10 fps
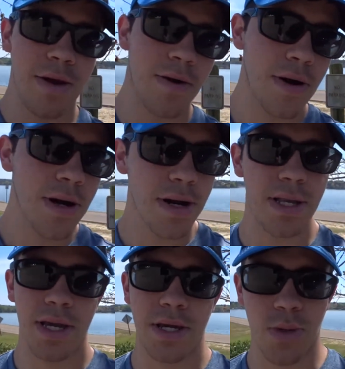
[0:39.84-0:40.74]
car
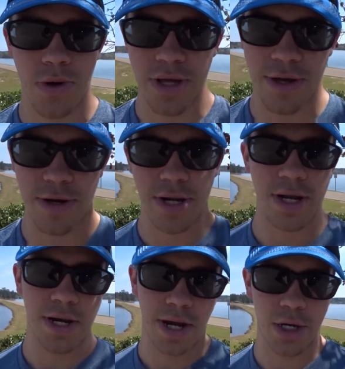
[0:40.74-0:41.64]
is a
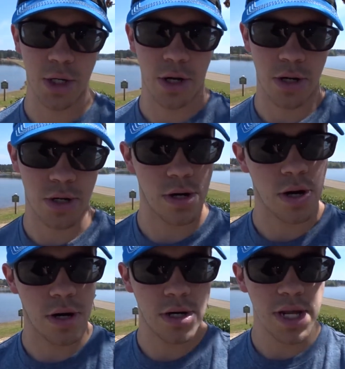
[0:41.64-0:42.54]
2013 Dodge Charger
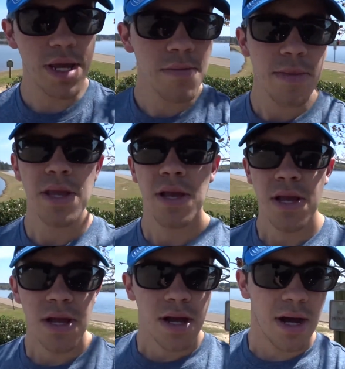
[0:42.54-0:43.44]
RT.
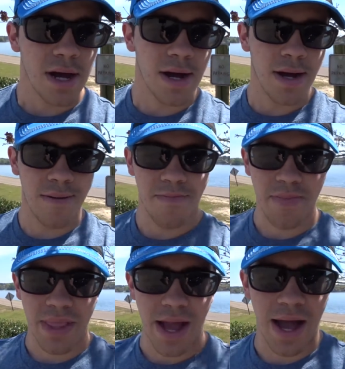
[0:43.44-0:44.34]

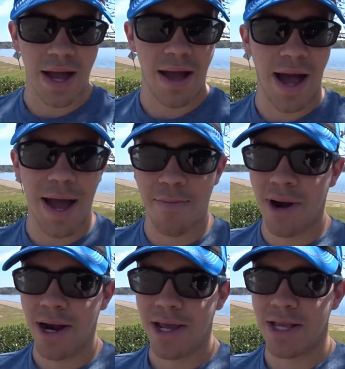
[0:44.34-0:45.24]
I
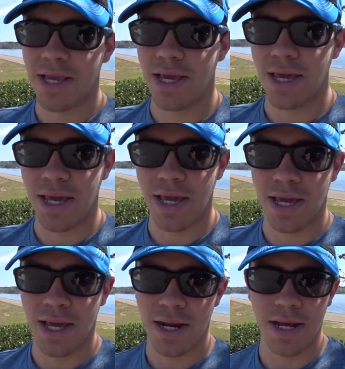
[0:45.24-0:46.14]
bought it
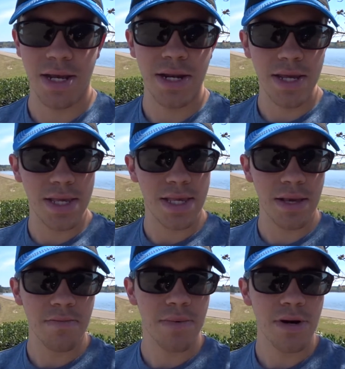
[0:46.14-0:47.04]
in
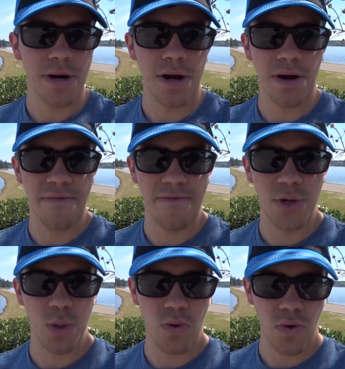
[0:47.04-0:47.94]
December of
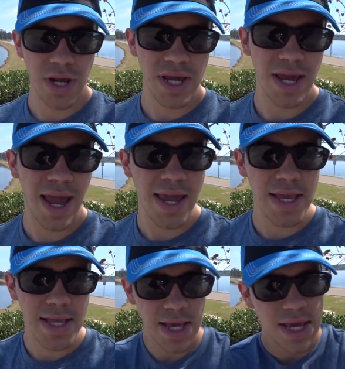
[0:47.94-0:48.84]

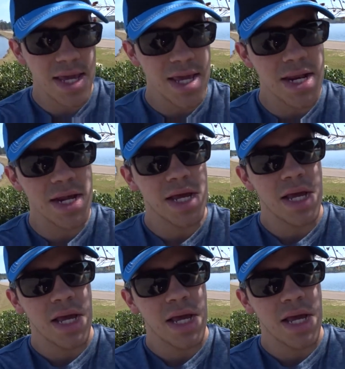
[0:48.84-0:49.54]
2018,